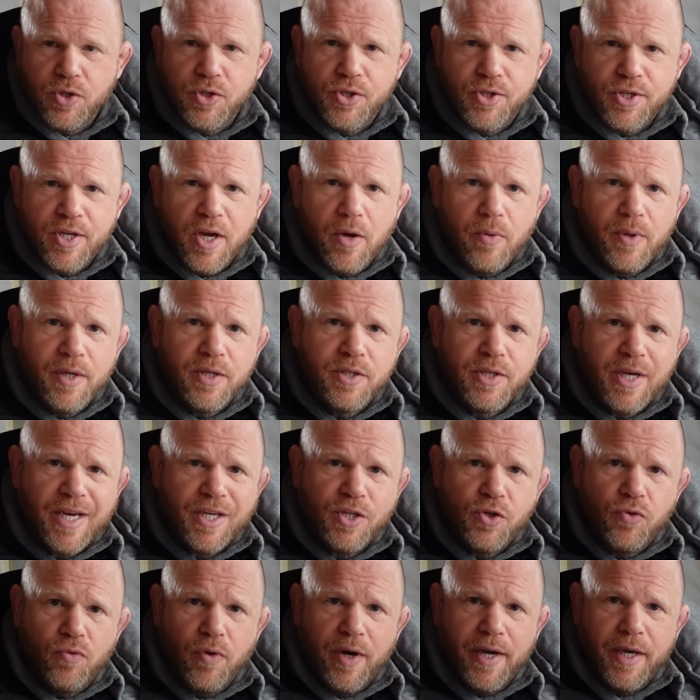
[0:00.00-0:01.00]
are so
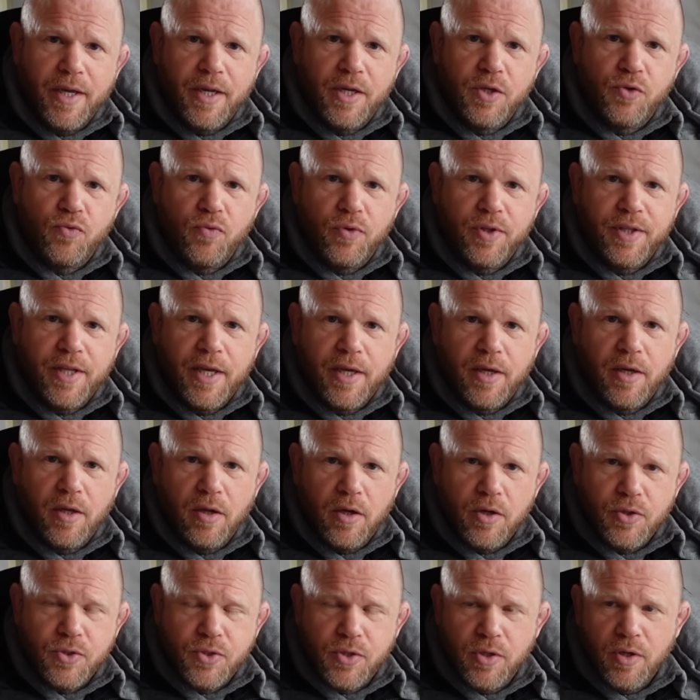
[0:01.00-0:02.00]
exaggerated it's
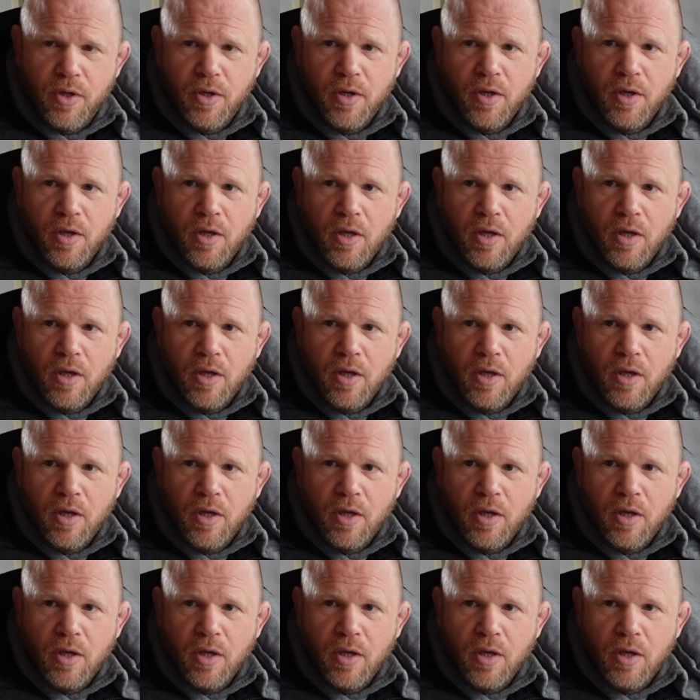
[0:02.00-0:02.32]
ridiculous.